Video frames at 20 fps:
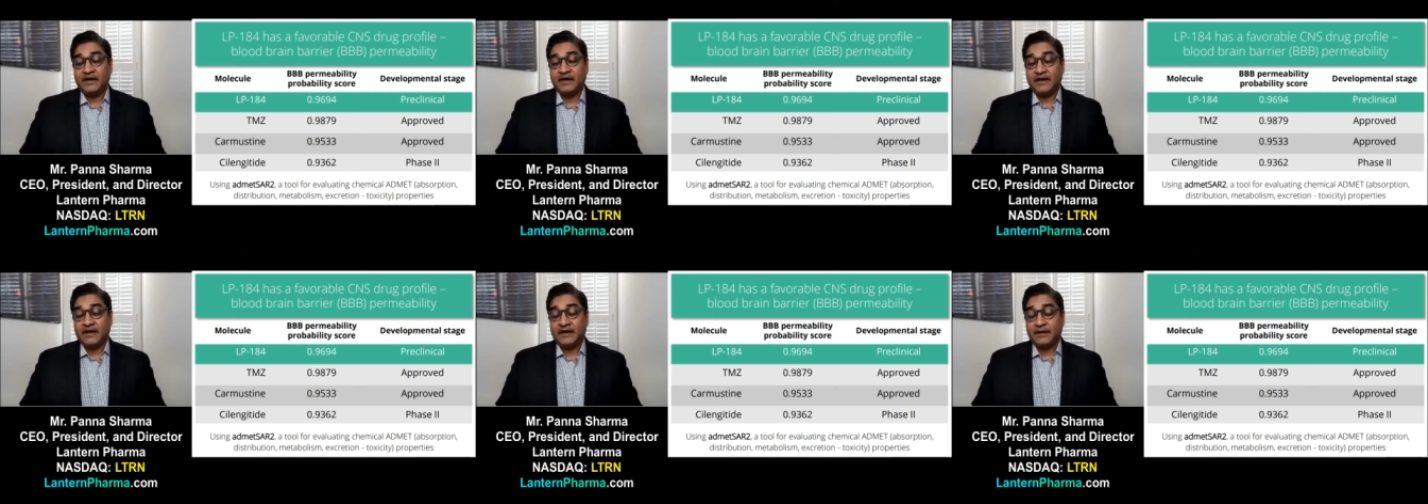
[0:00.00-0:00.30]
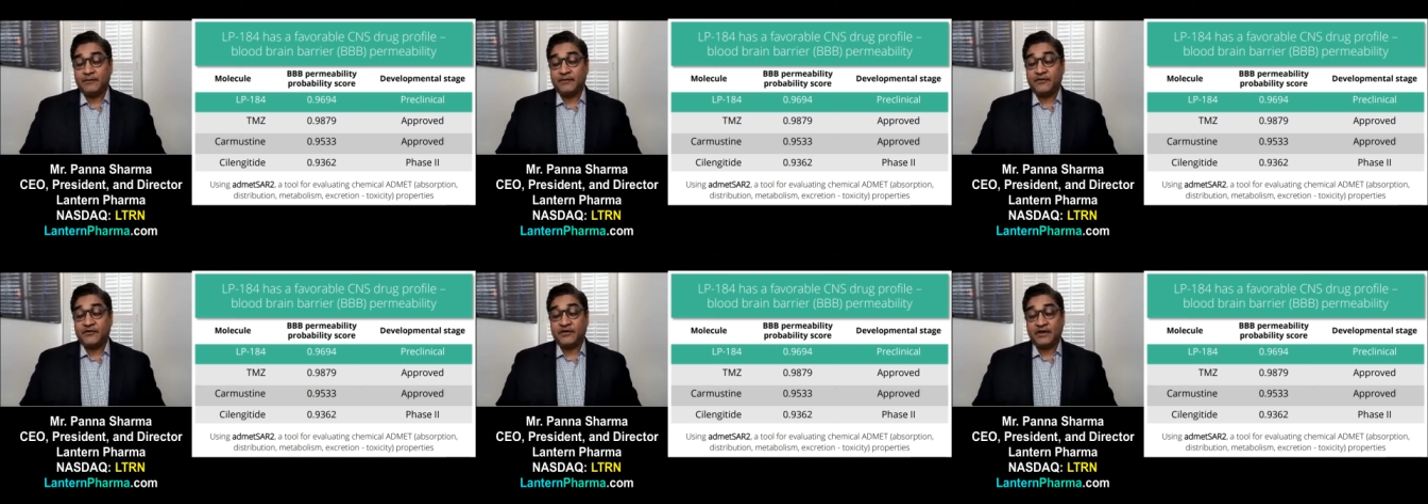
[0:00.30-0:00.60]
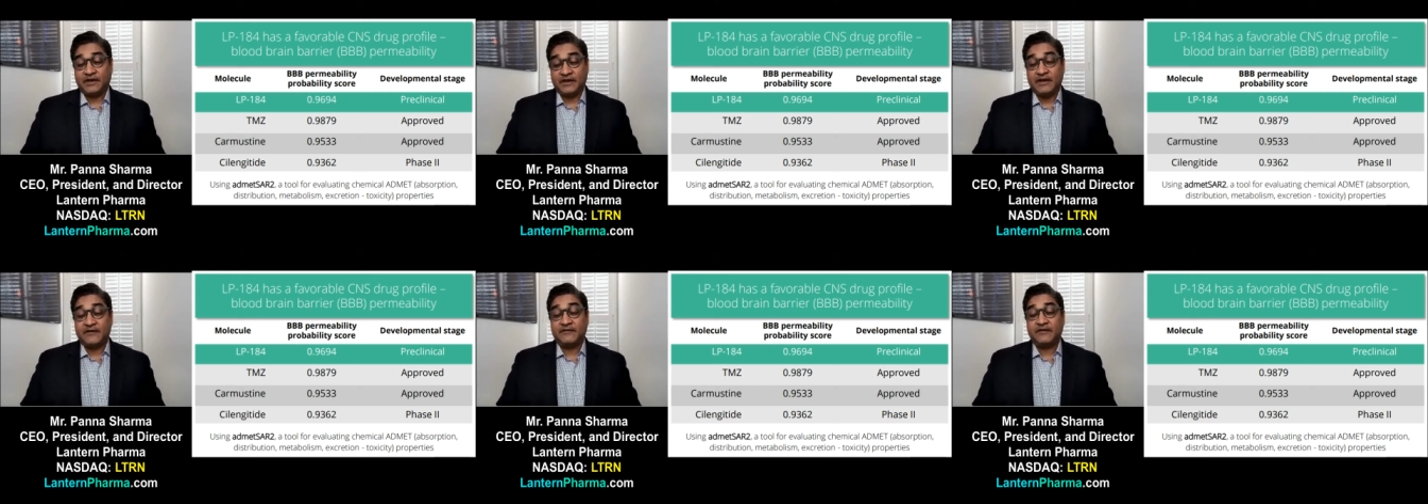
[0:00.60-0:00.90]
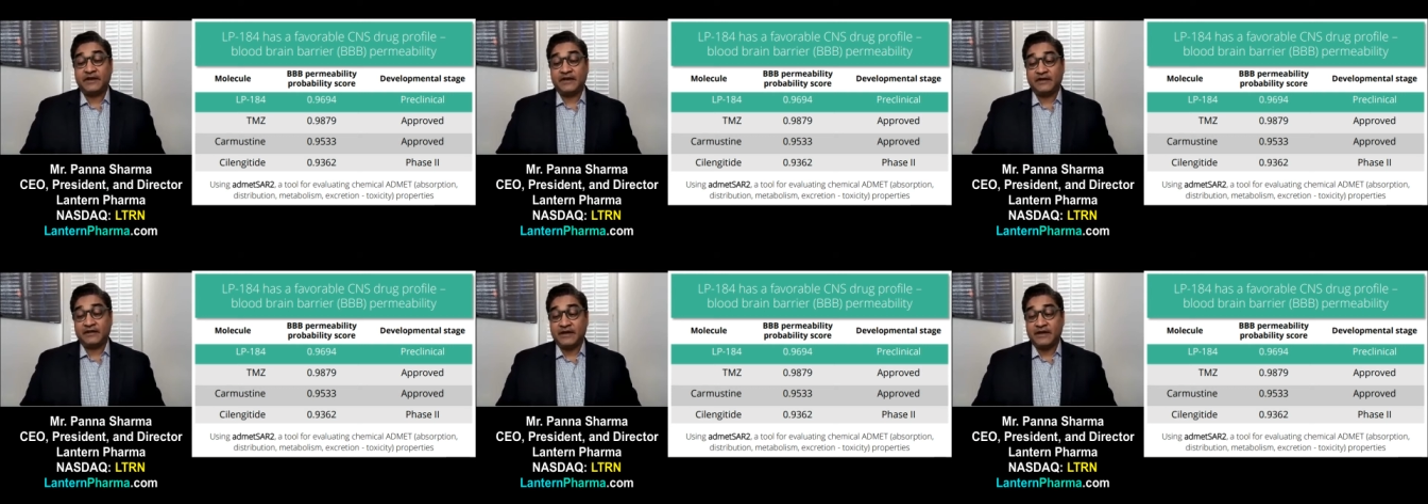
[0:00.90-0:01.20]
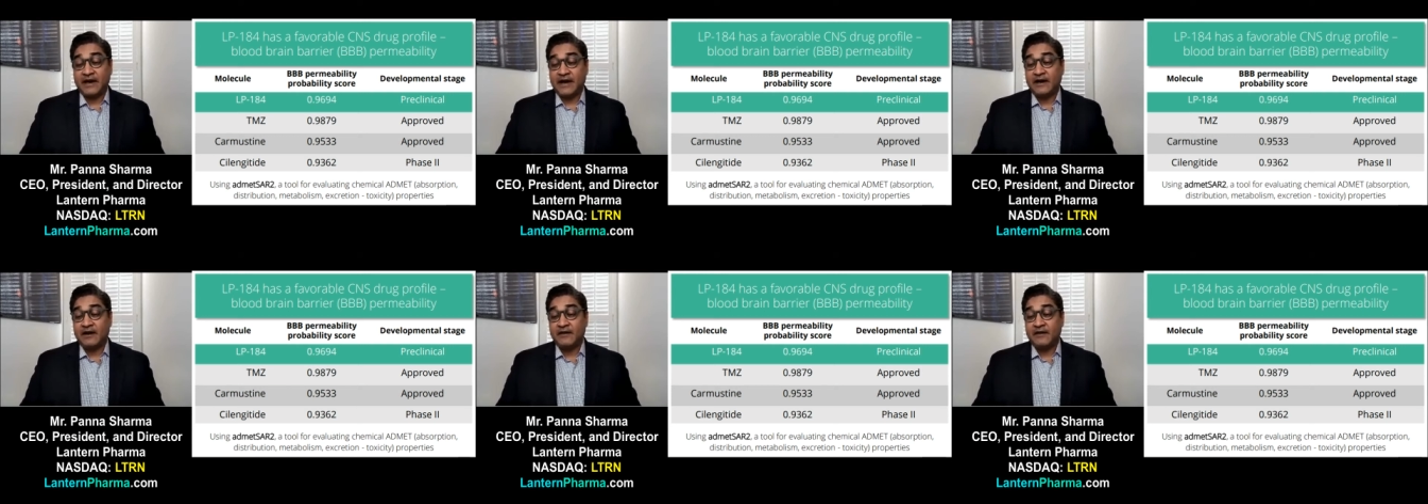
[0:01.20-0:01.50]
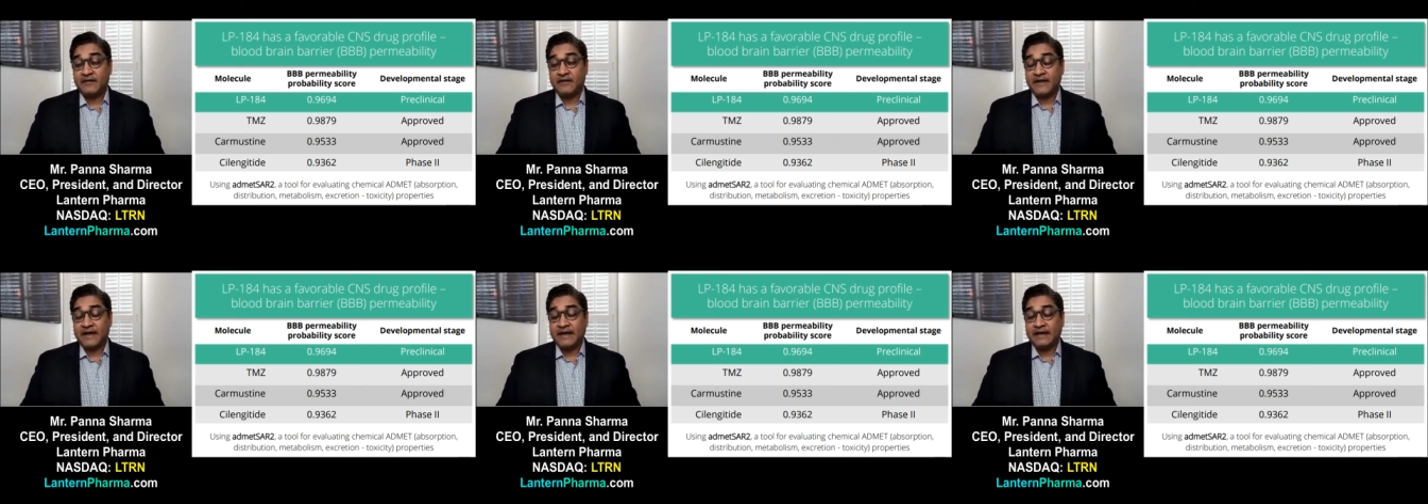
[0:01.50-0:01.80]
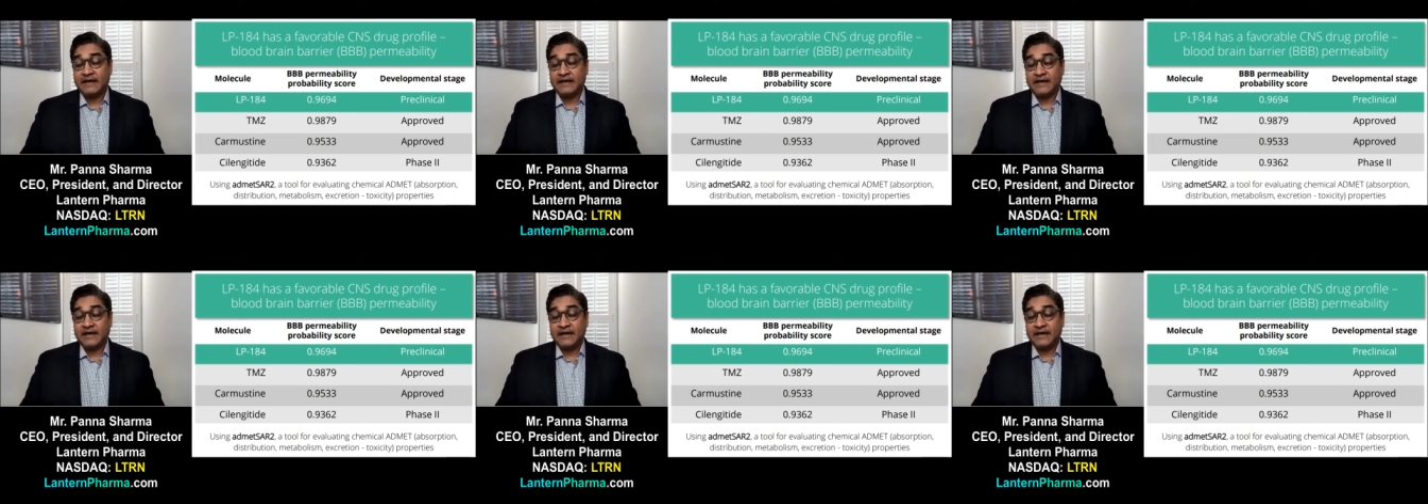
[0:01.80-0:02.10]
um, significantly higher than that.